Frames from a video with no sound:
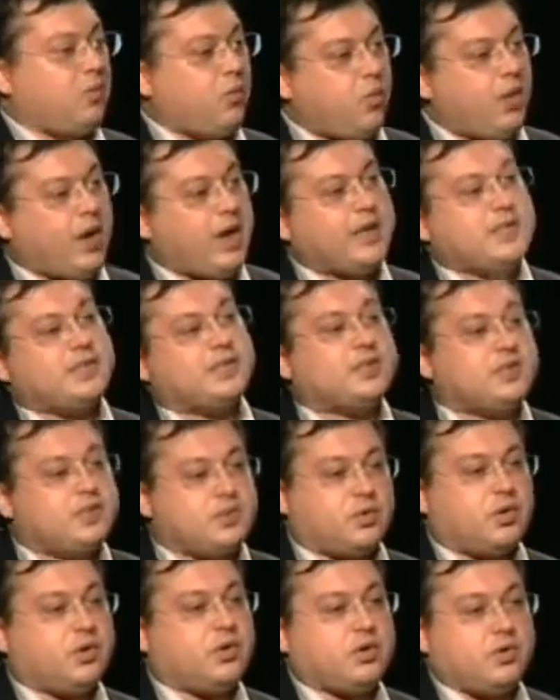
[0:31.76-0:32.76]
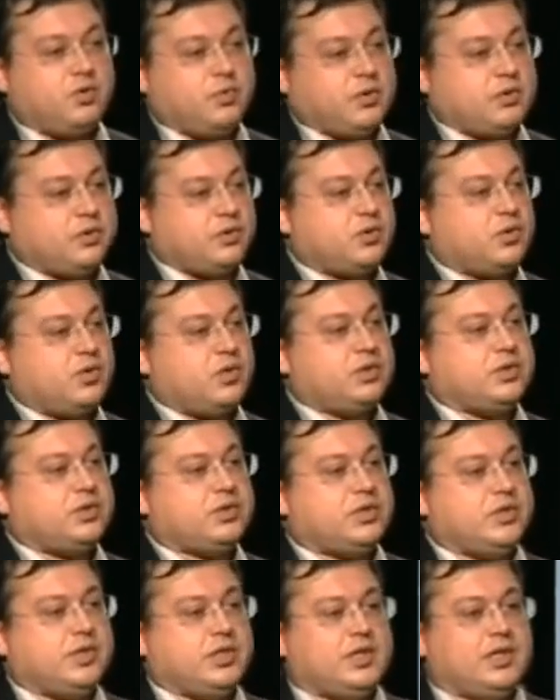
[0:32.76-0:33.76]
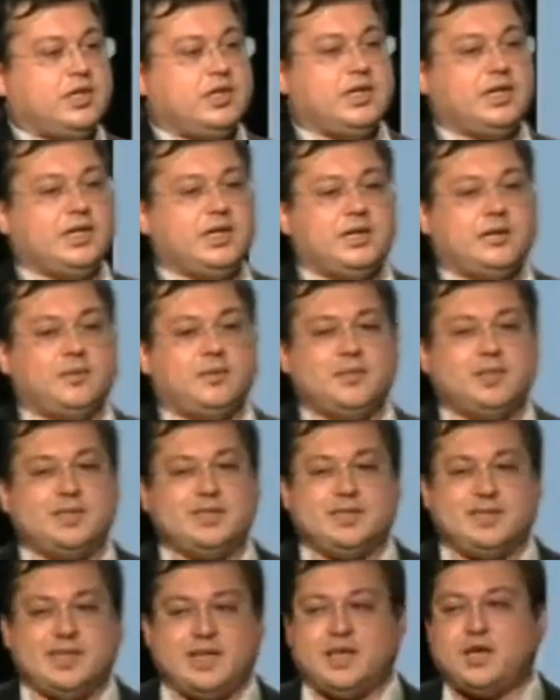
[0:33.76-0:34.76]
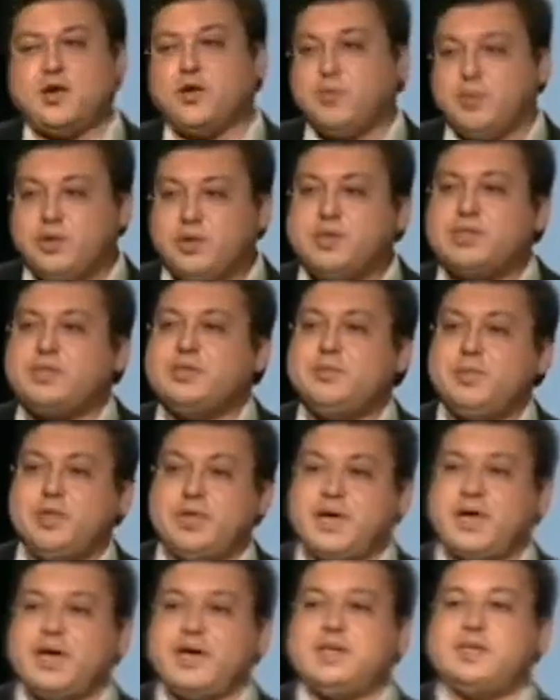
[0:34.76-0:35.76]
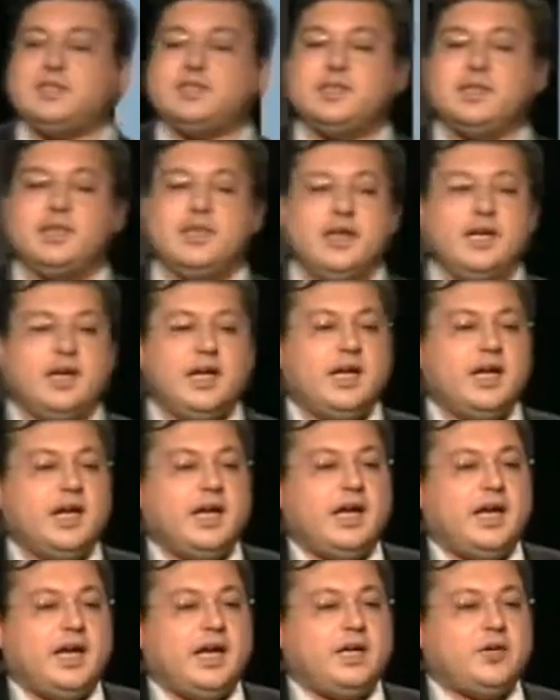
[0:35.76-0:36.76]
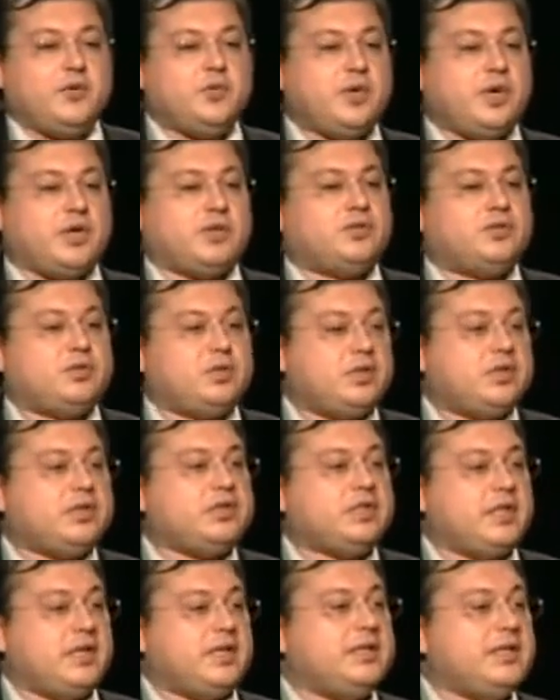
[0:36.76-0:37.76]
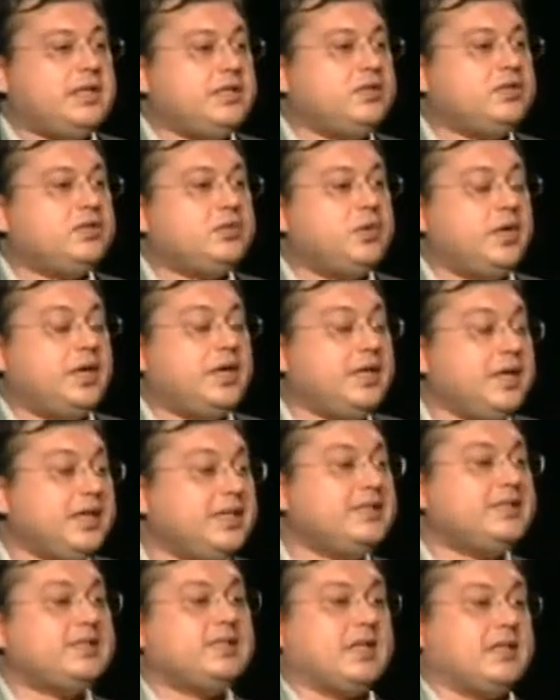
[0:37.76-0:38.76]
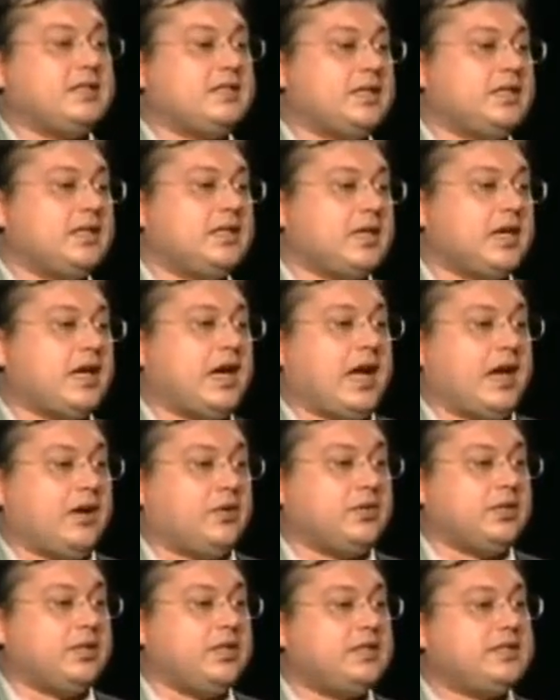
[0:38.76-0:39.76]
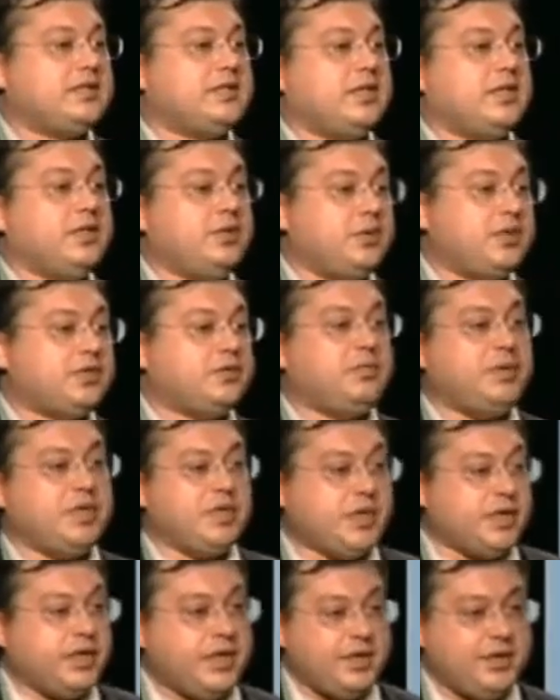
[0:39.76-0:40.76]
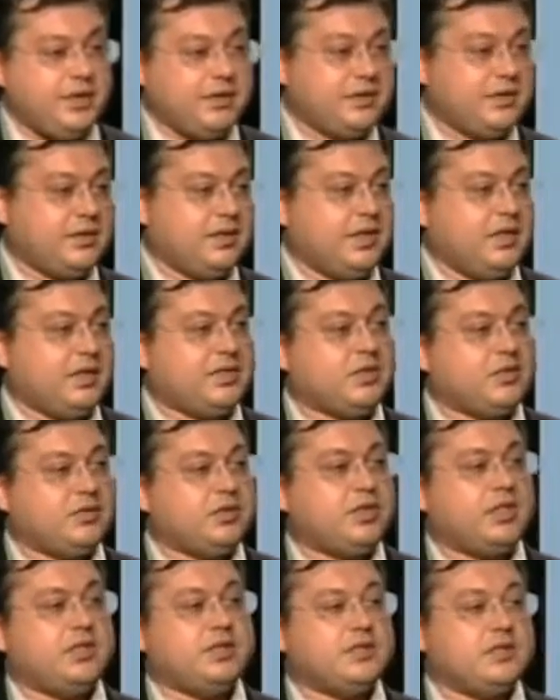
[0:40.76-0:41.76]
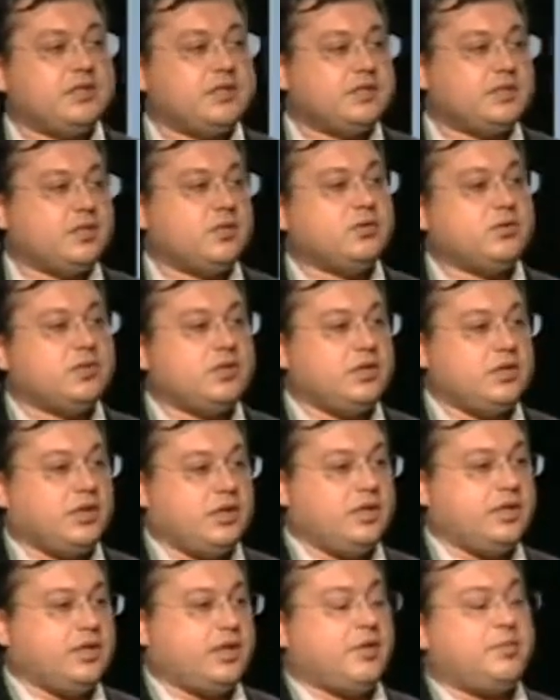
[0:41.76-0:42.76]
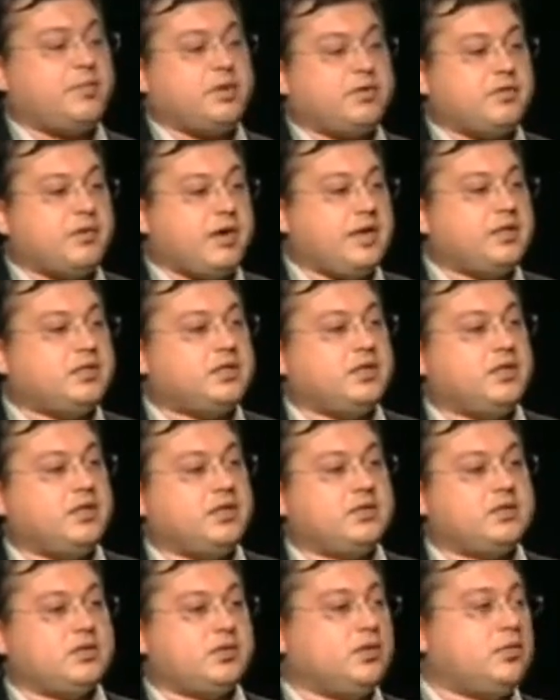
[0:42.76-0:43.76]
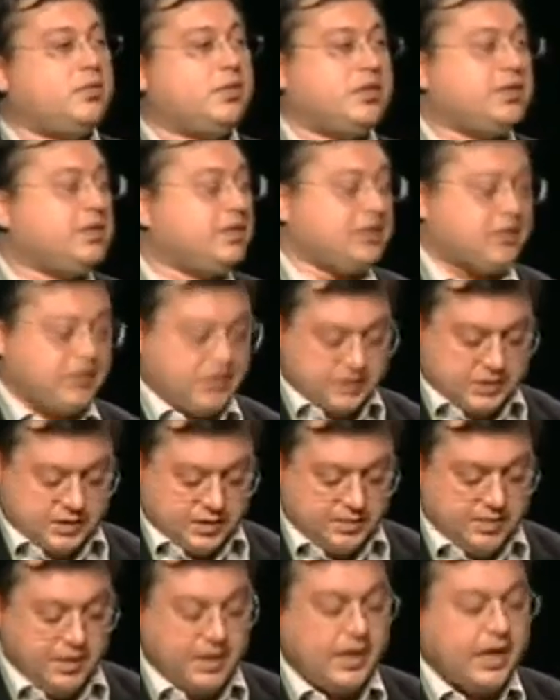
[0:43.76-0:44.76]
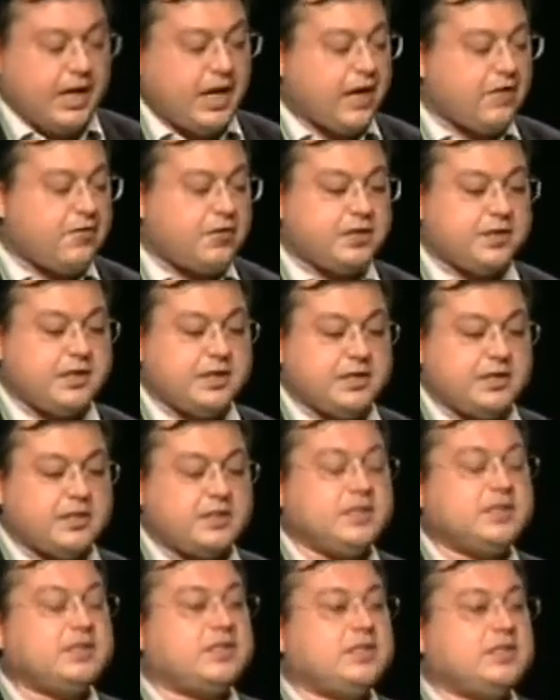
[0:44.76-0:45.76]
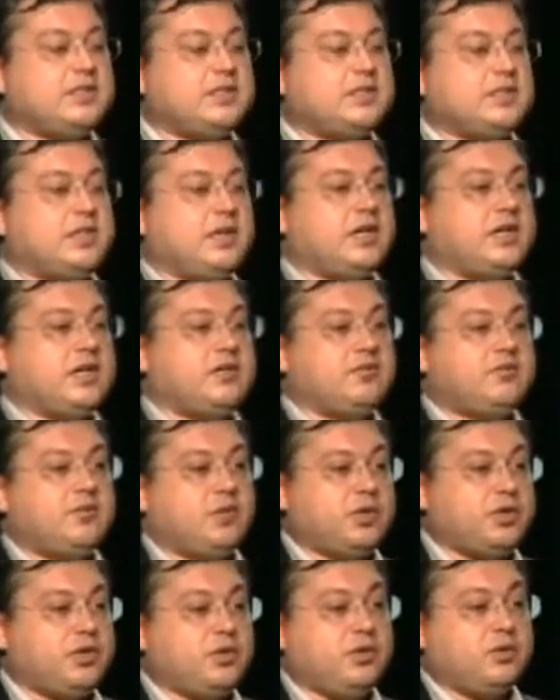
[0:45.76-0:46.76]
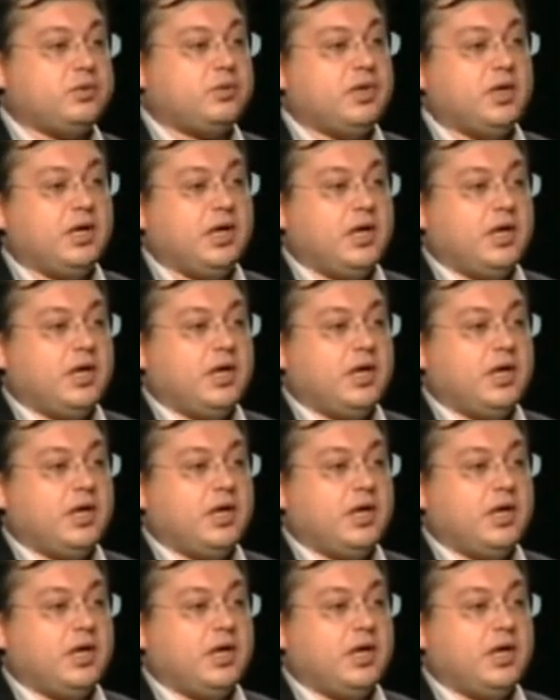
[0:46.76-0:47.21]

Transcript: quite a strong open source, let's say, community behind. And we are turned it then into an instant cloud. It's a USB key. It contains its own hypervisor, its own operating system, everything that is necessary for you